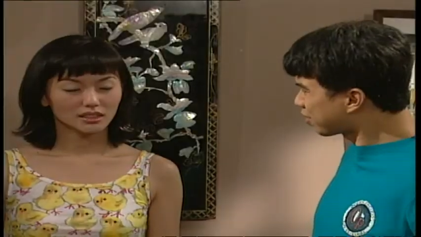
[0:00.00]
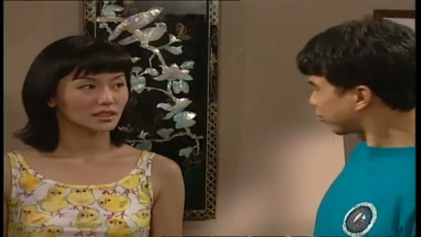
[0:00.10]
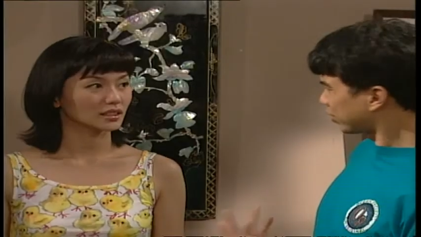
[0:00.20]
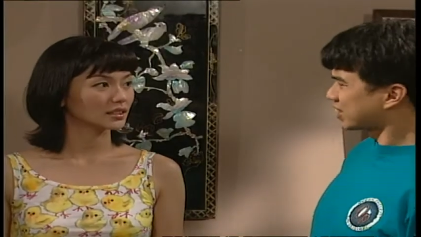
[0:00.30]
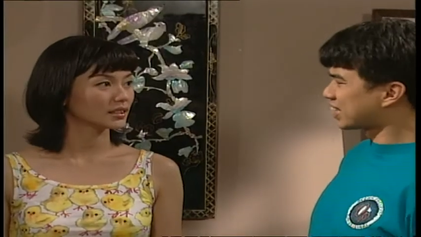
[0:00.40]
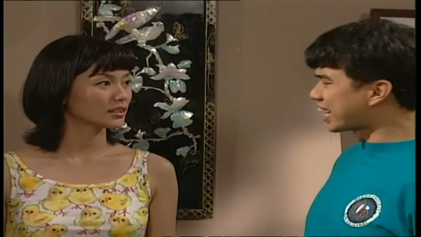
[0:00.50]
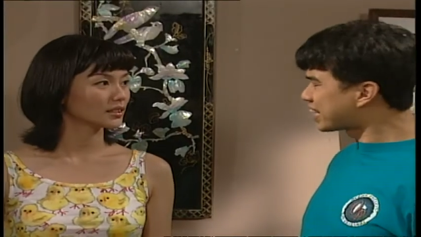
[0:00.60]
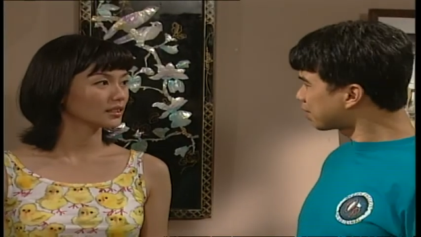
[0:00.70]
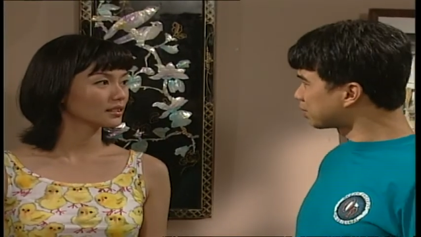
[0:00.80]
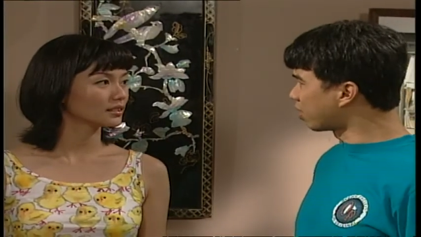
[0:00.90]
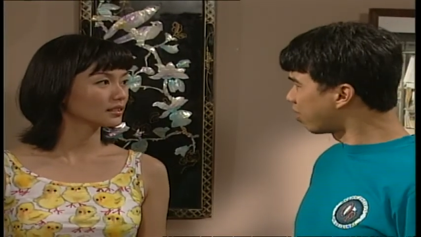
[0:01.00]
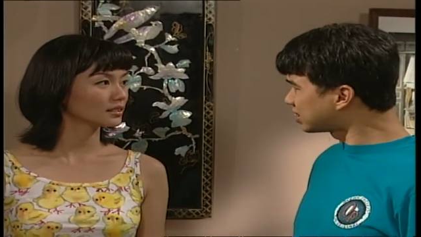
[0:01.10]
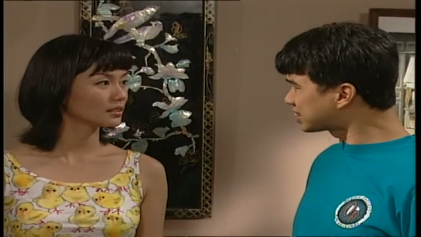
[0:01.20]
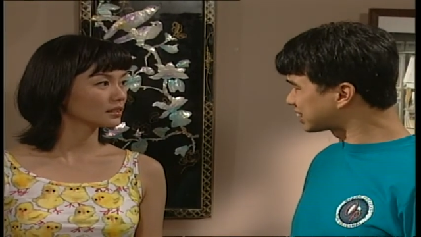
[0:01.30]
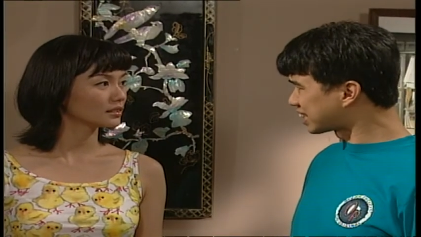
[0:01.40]
Speaker 1: forward to lining up in the
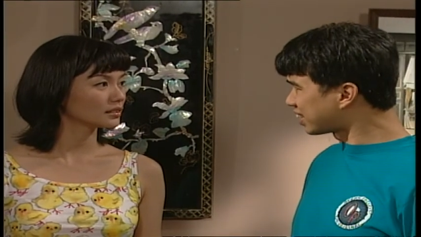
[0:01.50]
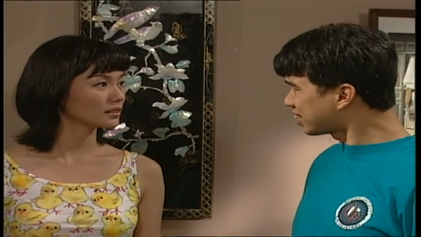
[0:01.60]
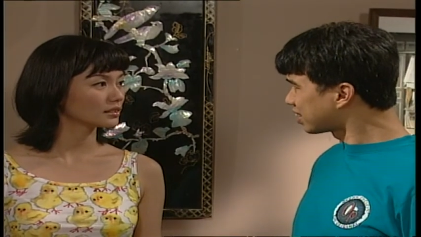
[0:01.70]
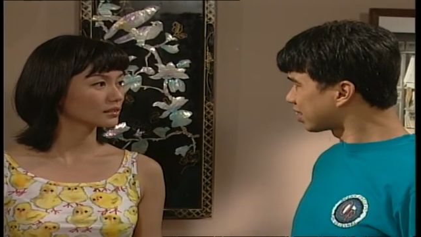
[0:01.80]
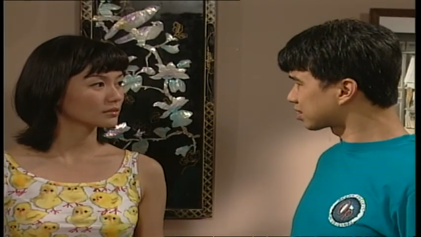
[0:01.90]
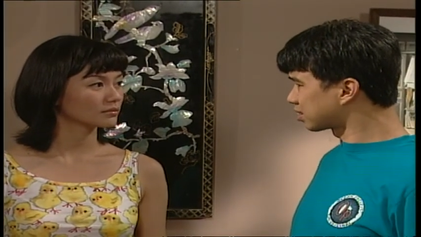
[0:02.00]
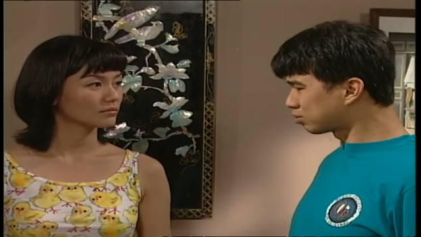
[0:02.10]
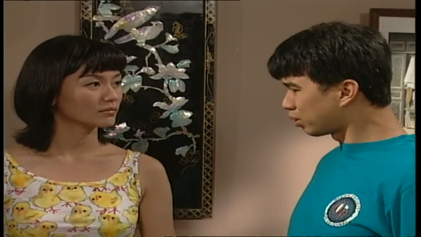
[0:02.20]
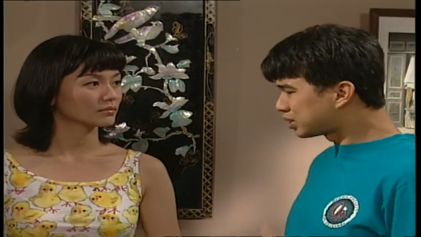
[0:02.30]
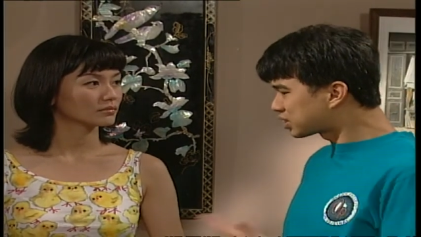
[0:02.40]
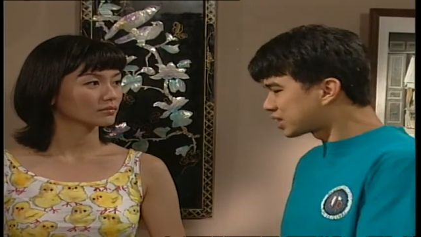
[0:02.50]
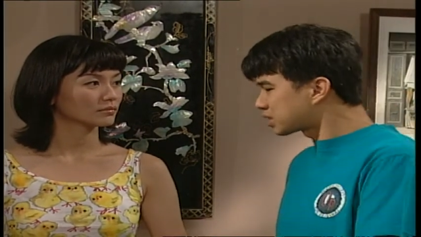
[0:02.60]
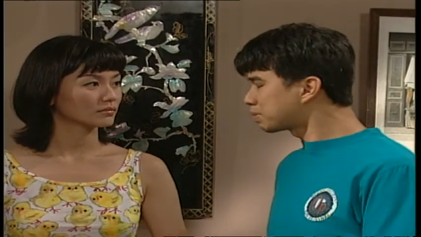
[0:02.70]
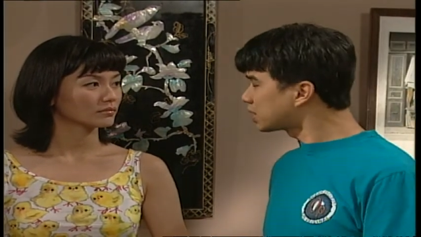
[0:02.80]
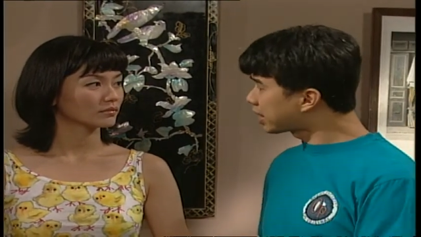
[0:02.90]
hot sun? Why don't you get
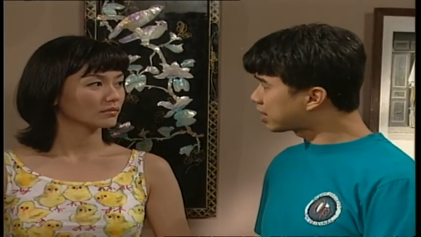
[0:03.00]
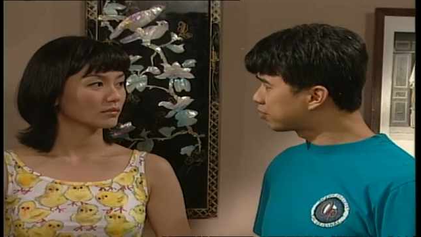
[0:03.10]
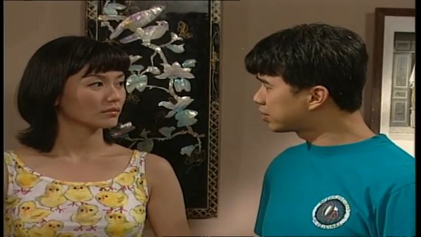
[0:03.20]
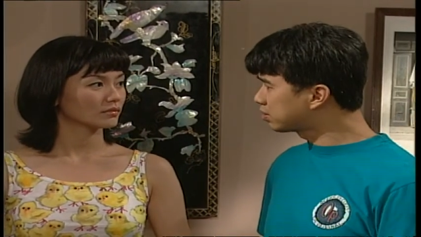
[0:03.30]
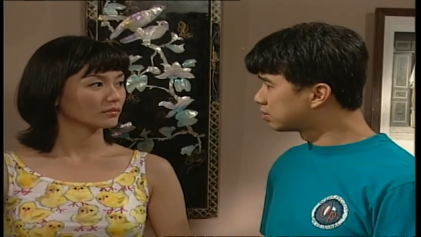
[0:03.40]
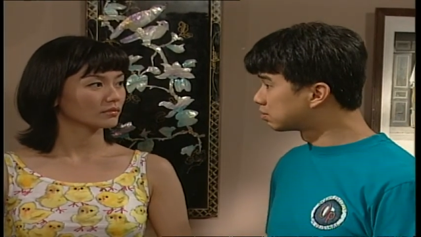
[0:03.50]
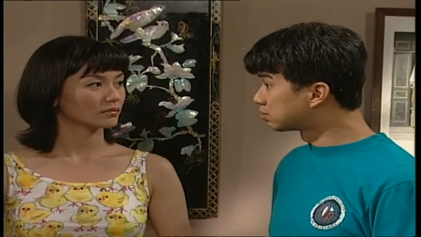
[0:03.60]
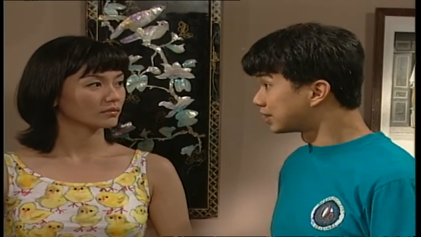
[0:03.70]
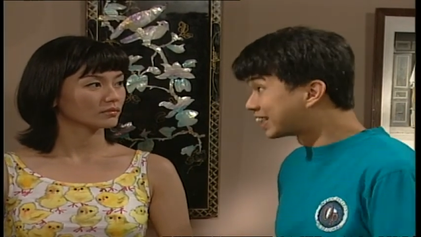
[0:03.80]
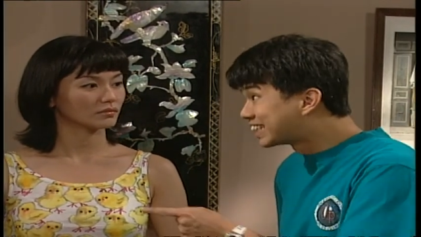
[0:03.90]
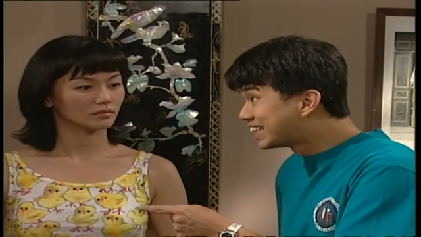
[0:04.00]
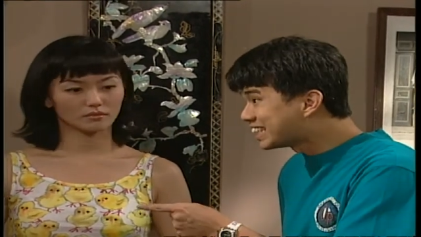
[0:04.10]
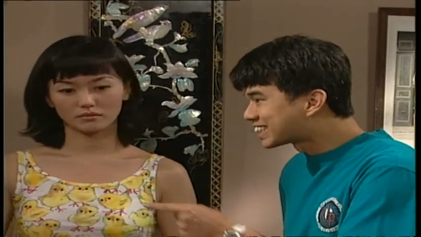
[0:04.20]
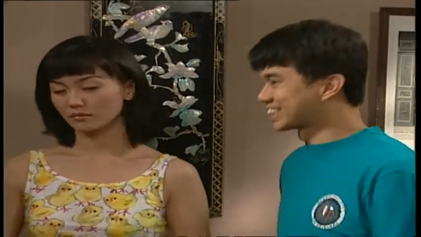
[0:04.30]
somebody lined up for you? Like Denise?